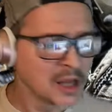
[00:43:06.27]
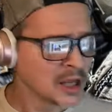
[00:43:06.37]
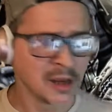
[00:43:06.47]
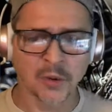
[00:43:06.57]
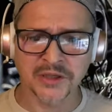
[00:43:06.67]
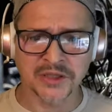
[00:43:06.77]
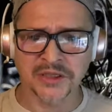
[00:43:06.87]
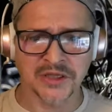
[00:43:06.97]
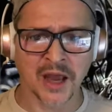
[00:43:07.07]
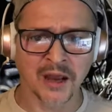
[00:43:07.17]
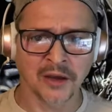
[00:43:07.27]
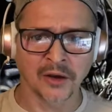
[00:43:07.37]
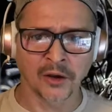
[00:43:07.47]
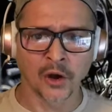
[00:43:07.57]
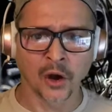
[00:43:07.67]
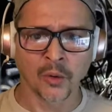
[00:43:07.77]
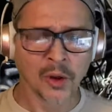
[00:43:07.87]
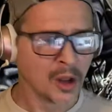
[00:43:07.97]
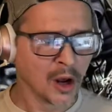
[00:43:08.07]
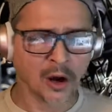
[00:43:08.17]
He wasn't saying, you know,
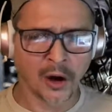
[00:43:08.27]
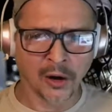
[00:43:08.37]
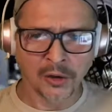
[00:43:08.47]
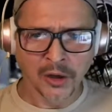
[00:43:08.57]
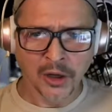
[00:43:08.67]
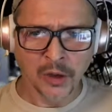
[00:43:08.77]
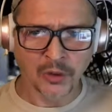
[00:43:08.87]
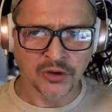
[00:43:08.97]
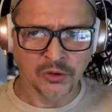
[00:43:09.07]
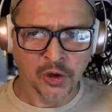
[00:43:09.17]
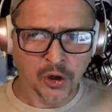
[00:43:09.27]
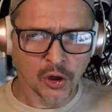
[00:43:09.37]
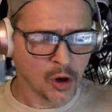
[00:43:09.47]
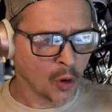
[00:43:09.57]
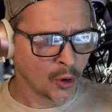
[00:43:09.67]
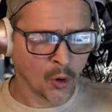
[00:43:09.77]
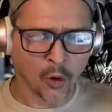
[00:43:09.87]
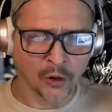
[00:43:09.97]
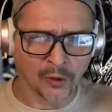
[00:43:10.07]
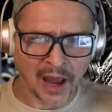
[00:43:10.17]
uh, he wasn't going
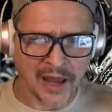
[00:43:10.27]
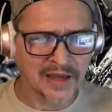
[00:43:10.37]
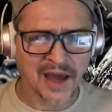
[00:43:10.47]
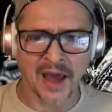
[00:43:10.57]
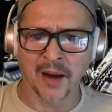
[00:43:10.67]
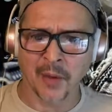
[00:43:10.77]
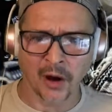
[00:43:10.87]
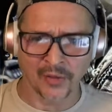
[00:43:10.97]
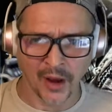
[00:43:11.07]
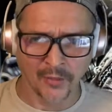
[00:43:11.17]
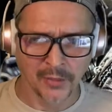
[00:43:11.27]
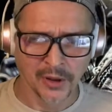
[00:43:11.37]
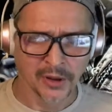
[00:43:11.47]
all a cab on them.